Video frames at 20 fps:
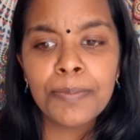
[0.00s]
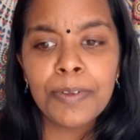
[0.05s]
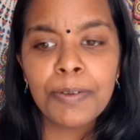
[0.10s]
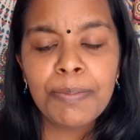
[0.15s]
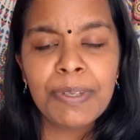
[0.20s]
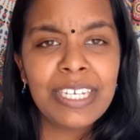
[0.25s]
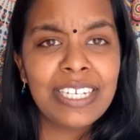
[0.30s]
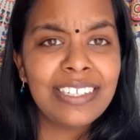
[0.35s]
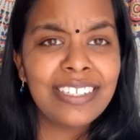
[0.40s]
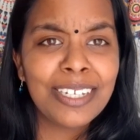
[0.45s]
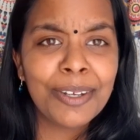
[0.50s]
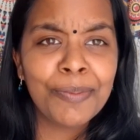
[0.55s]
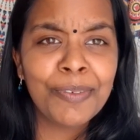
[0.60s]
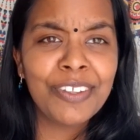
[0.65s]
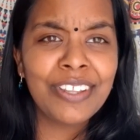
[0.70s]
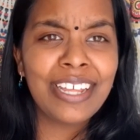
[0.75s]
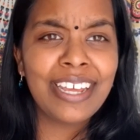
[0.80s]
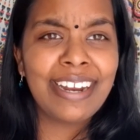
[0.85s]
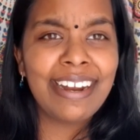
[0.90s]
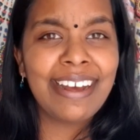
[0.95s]
being
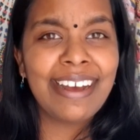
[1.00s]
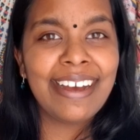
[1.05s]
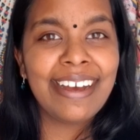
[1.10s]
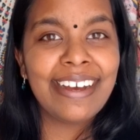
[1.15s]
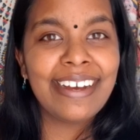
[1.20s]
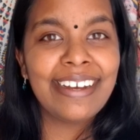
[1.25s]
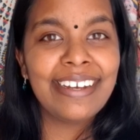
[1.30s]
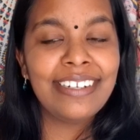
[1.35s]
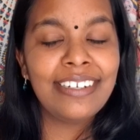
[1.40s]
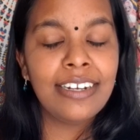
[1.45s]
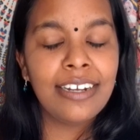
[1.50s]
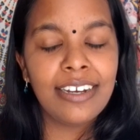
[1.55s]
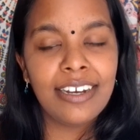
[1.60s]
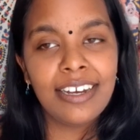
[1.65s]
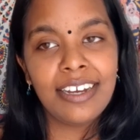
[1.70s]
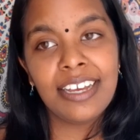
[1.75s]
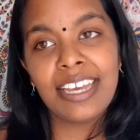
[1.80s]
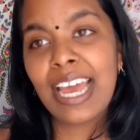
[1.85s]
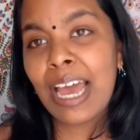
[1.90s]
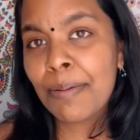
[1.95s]
someone that had
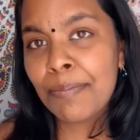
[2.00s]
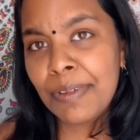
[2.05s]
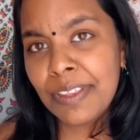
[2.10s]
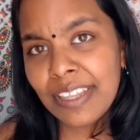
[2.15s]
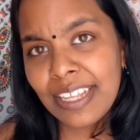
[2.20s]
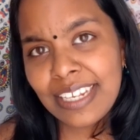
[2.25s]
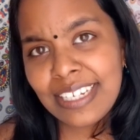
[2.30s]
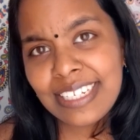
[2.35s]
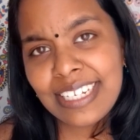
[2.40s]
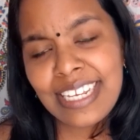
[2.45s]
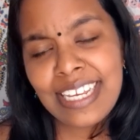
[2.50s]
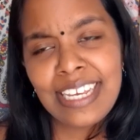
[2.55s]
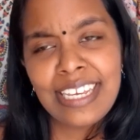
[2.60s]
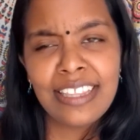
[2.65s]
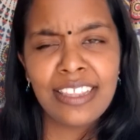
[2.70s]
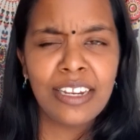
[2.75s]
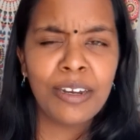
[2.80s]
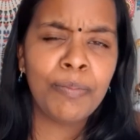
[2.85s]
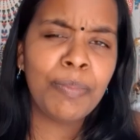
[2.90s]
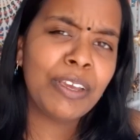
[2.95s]
a gap in their
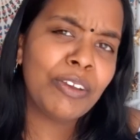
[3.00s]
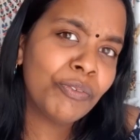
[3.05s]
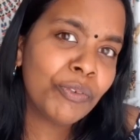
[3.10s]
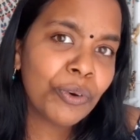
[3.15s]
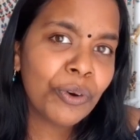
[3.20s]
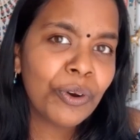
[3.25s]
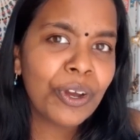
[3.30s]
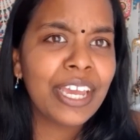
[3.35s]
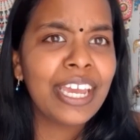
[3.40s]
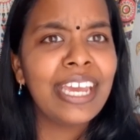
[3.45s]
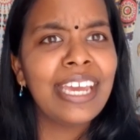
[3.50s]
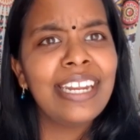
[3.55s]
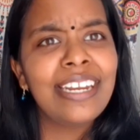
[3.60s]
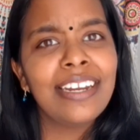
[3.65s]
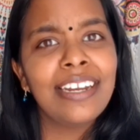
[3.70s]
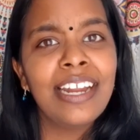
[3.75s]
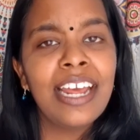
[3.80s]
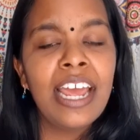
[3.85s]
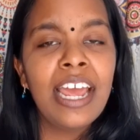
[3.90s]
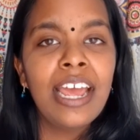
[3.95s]
teeth and a big forehead,
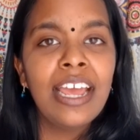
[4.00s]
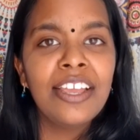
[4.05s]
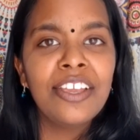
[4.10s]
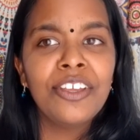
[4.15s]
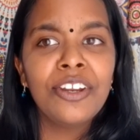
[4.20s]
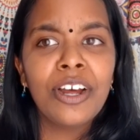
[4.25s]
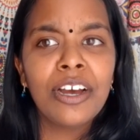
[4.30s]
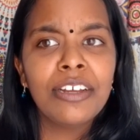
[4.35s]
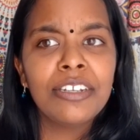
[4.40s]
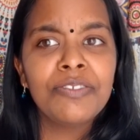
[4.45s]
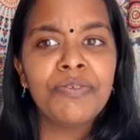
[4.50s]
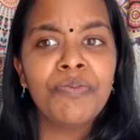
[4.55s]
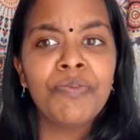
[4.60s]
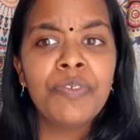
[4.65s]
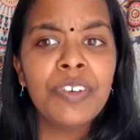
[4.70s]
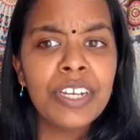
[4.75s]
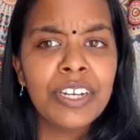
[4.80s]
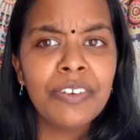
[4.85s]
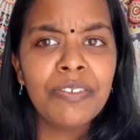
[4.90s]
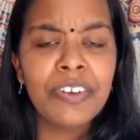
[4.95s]
and, you know, I was
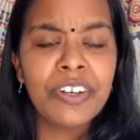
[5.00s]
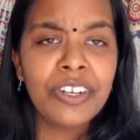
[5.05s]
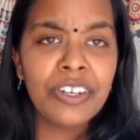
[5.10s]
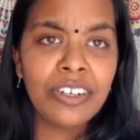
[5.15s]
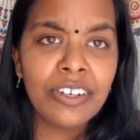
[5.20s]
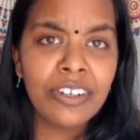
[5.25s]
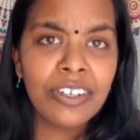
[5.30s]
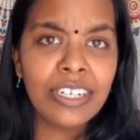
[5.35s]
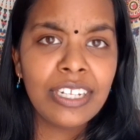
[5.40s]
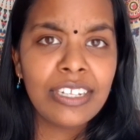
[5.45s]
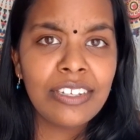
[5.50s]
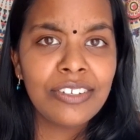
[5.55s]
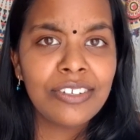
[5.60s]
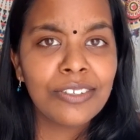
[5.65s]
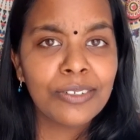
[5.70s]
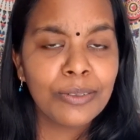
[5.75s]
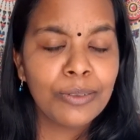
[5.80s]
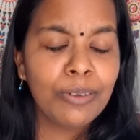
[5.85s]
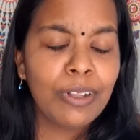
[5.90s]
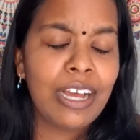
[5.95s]
very, very nerdy in
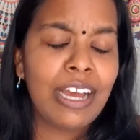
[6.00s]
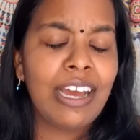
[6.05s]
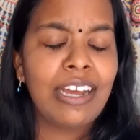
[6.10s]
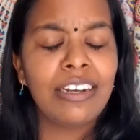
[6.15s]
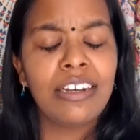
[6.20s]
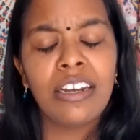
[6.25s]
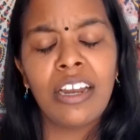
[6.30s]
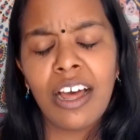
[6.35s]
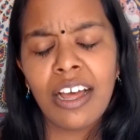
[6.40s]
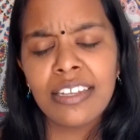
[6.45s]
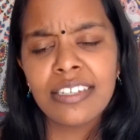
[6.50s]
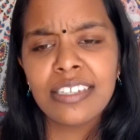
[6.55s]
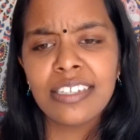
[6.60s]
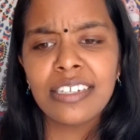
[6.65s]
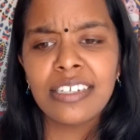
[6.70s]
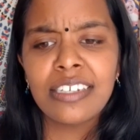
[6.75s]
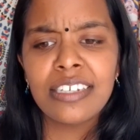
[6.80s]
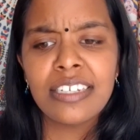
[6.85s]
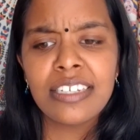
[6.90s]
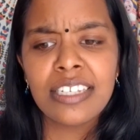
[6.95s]
school. I had
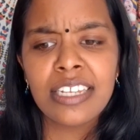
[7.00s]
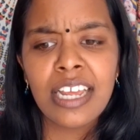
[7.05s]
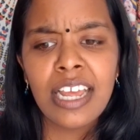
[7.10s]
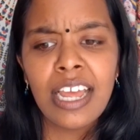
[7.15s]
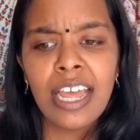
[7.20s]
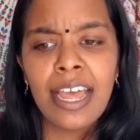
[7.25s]
glasses.